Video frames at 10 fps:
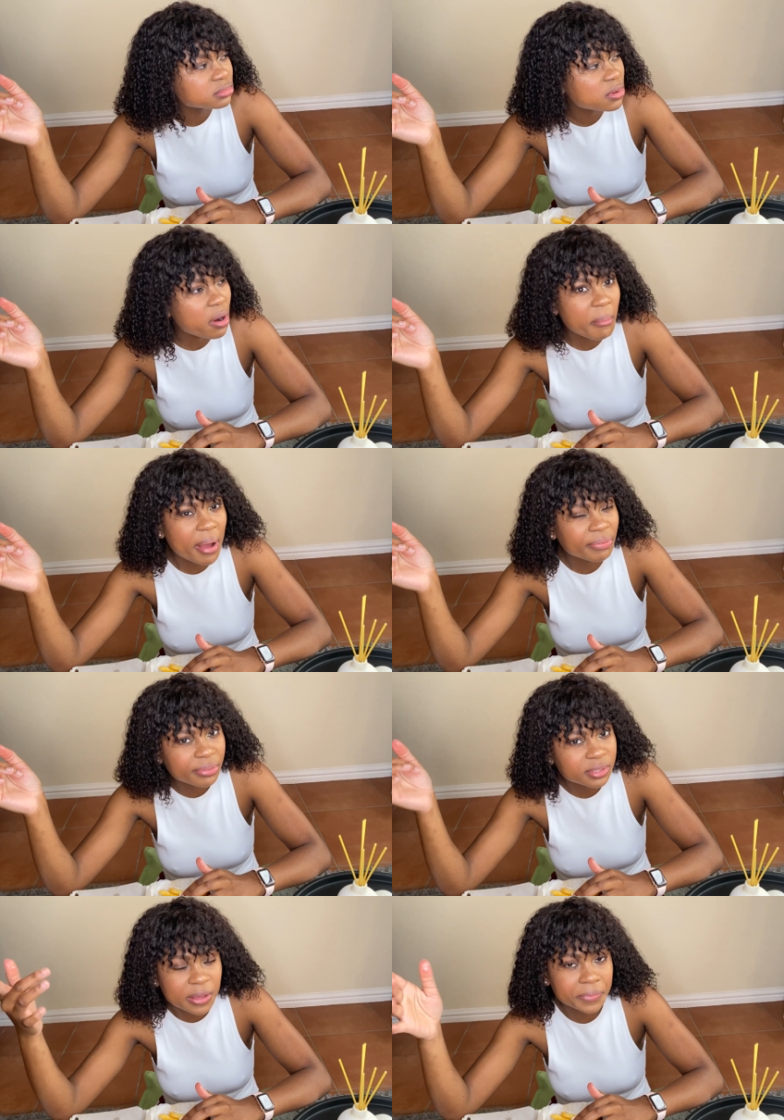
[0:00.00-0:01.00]
or a month
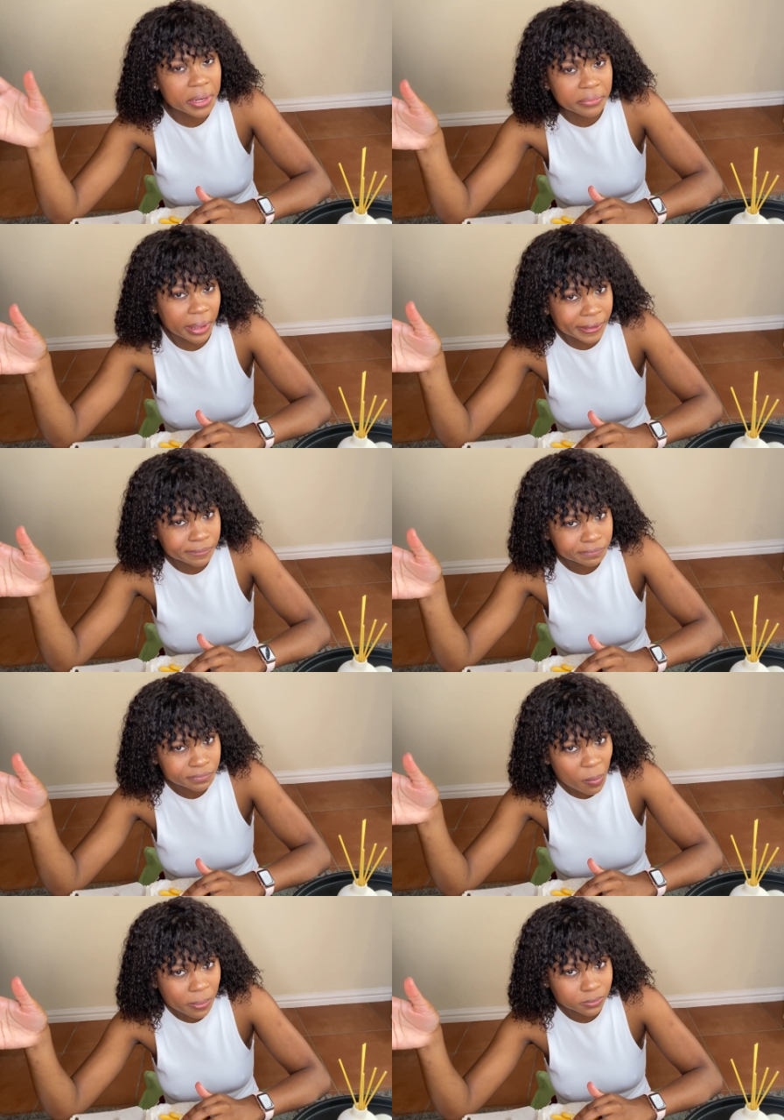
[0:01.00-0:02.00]
or something like that.
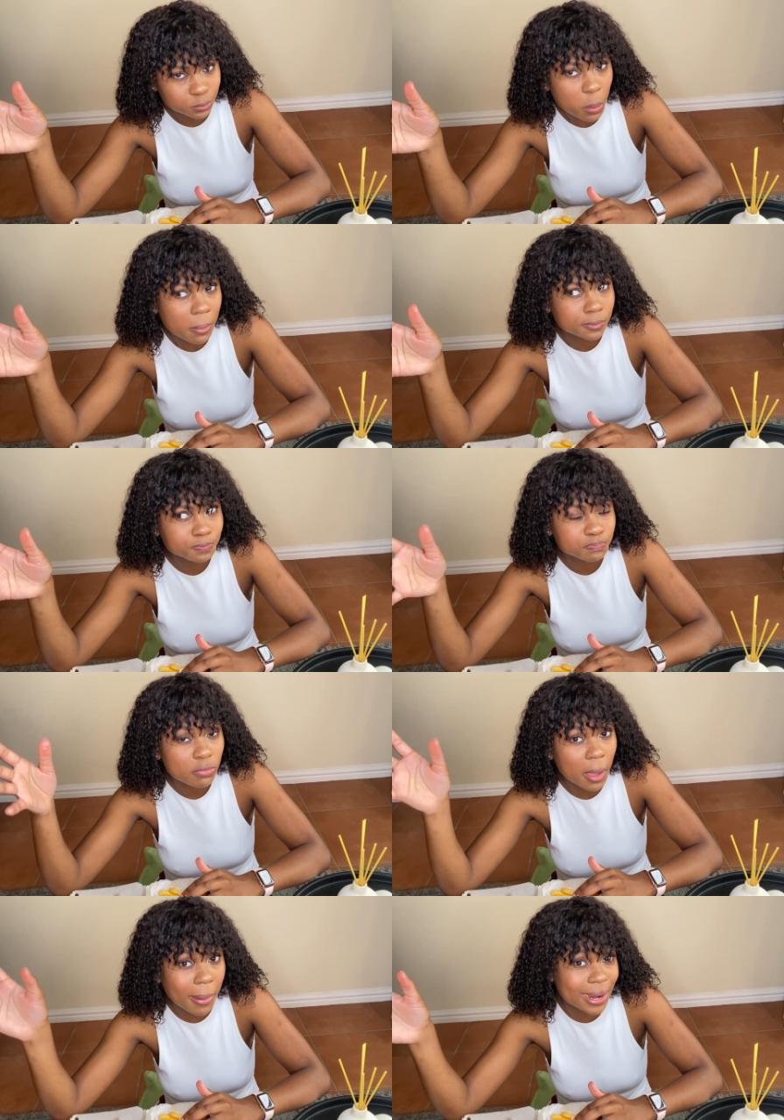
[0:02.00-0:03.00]

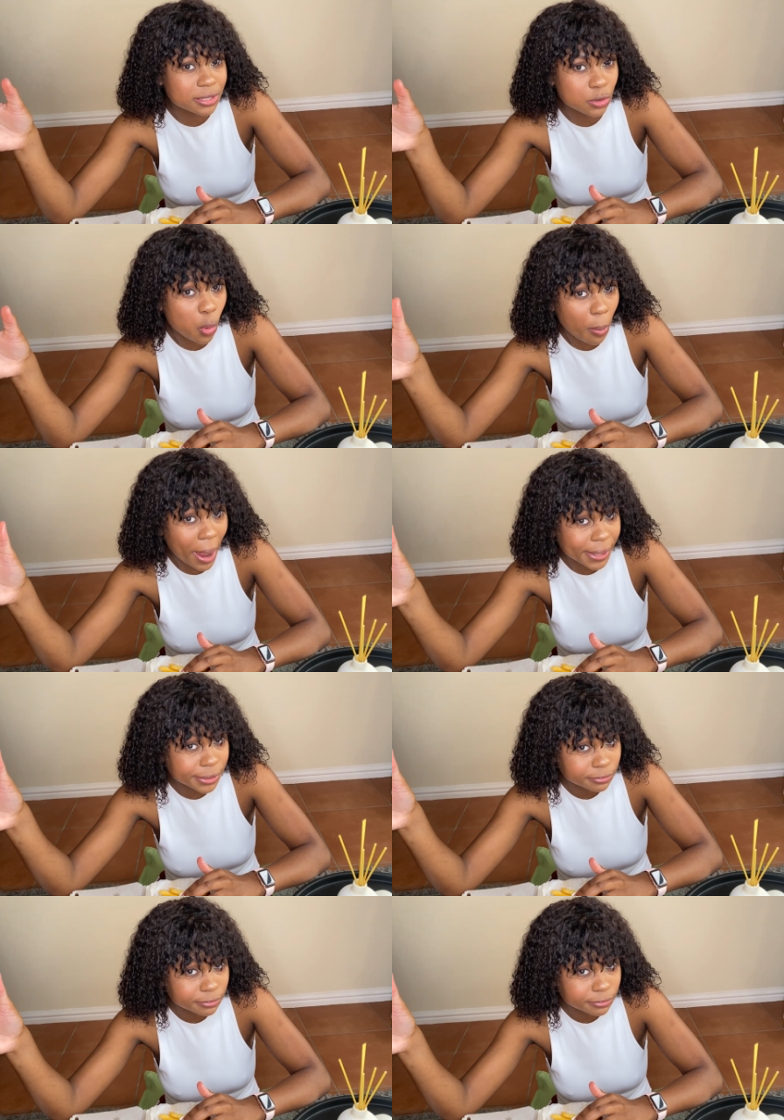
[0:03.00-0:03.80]
But I didn't go back.